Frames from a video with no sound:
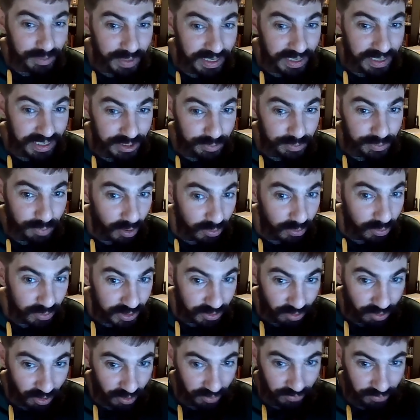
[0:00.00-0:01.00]

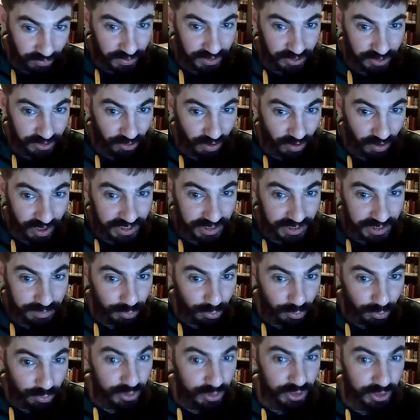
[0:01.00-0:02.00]
exposed to all of this crazy
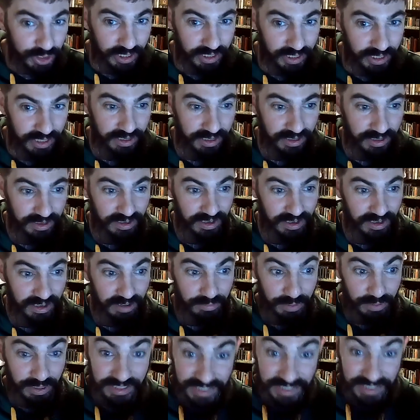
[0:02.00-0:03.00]
bullshit,
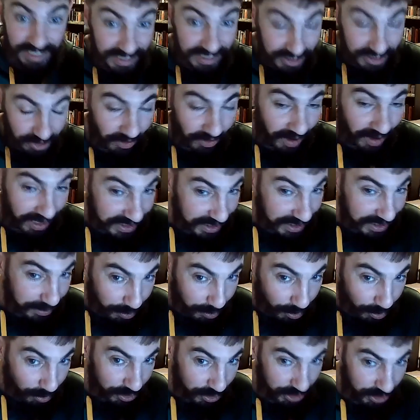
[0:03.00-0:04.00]
because it is crazy
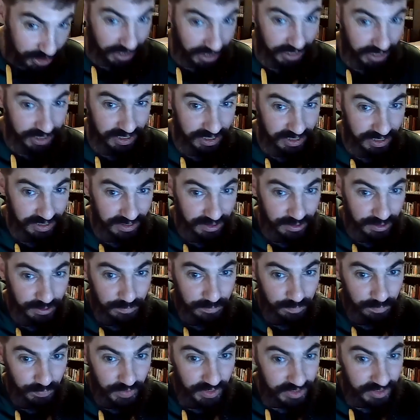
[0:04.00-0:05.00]
bullshit.
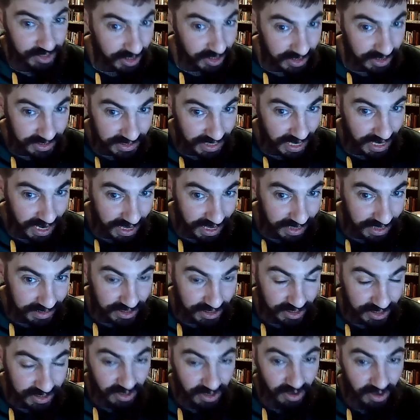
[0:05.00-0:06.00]
It just
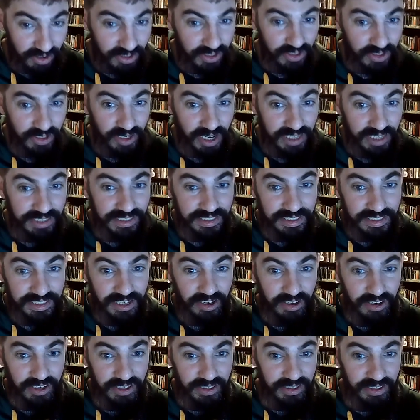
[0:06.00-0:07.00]
adds
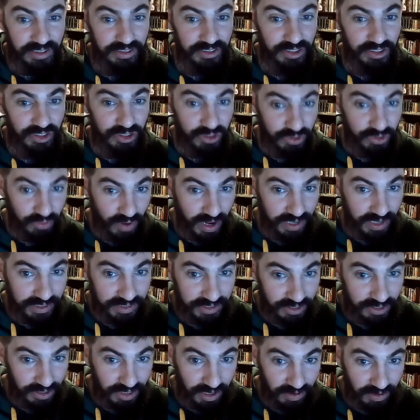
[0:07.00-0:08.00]
unnecessary
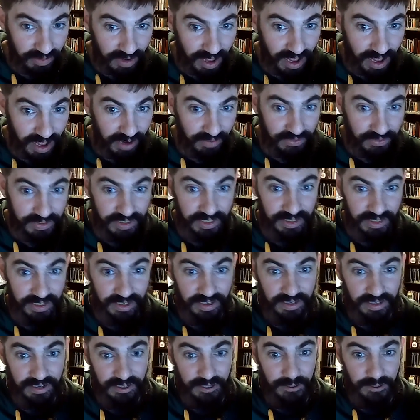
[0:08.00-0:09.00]
stress to their lives.
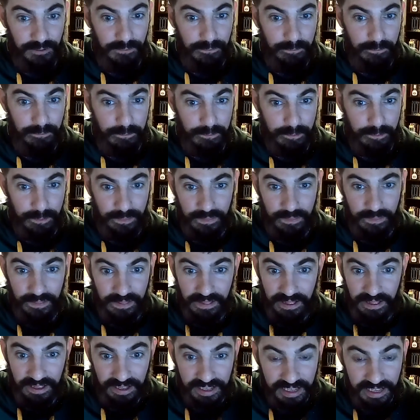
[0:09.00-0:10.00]

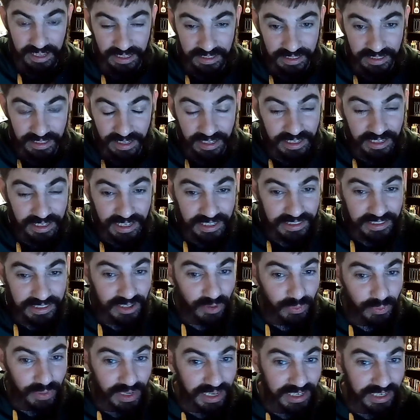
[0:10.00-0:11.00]
And kids
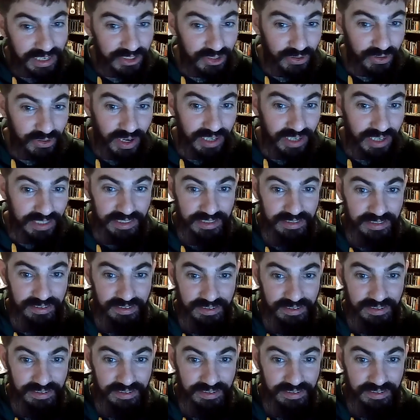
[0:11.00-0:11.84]
don't need stress.